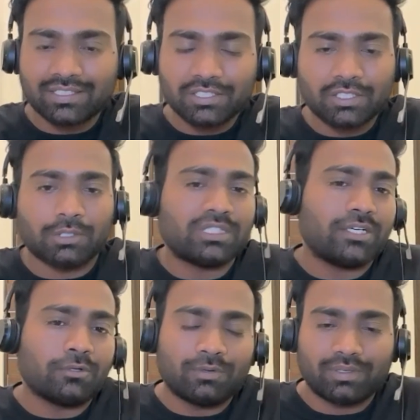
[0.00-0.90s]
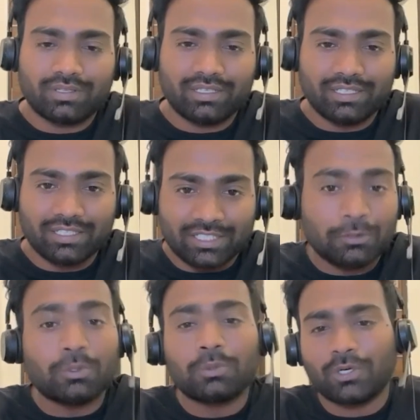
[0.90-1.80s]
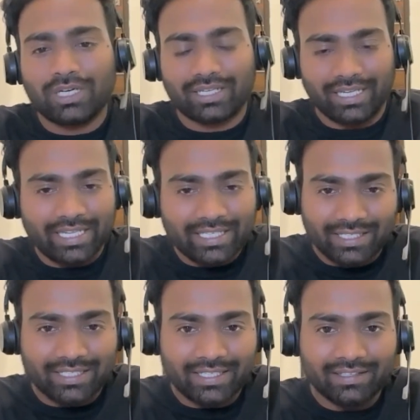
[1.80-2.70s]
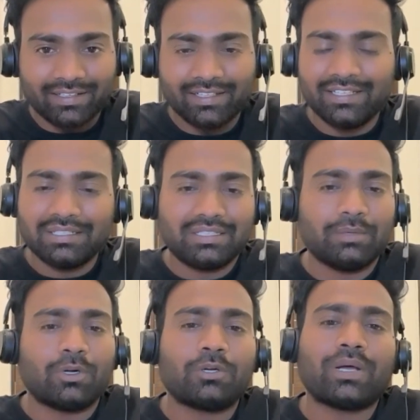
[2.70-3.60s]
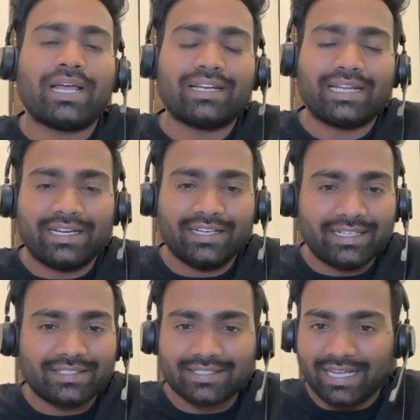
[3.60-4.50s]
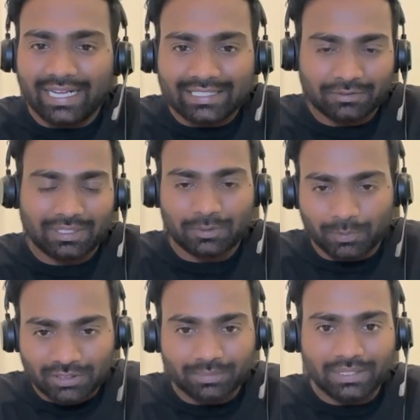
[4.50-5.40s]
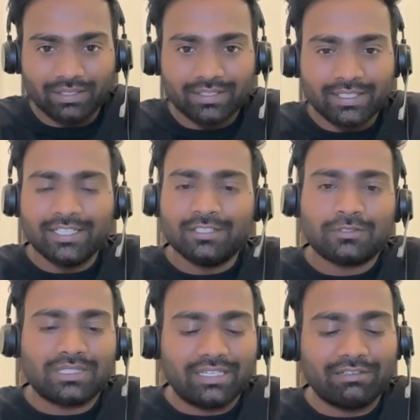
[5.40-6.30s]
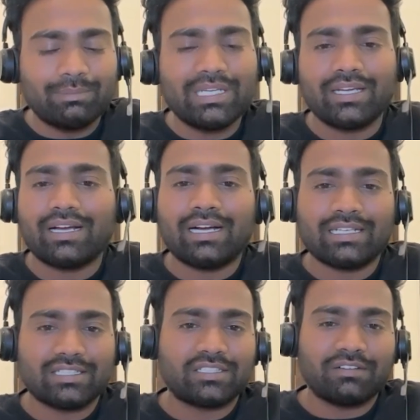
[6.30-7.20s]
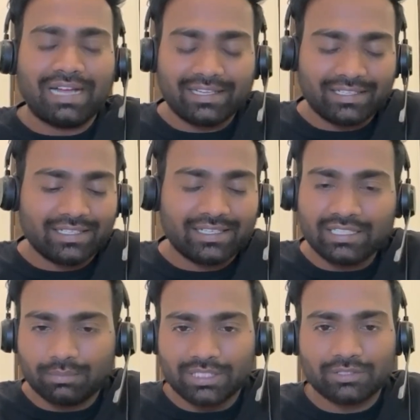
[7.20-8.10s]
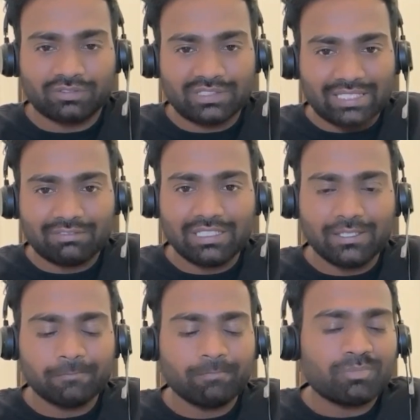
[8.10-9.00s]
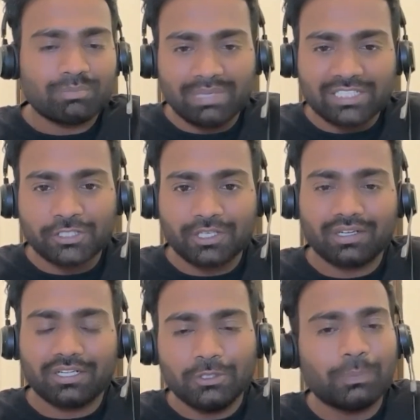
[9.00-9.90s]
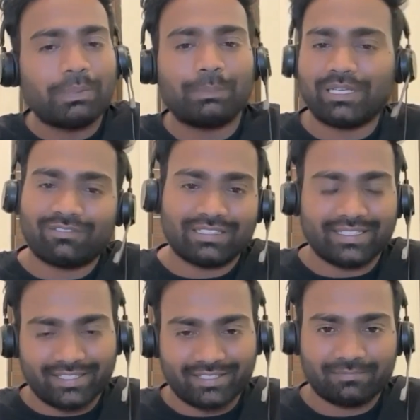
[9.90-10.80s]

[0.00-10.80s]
Now they don't they don't want any delay. They want to hire candidates as soon as possible. So there will be aggressive hiring in the month of January. Make sure you prepare for that.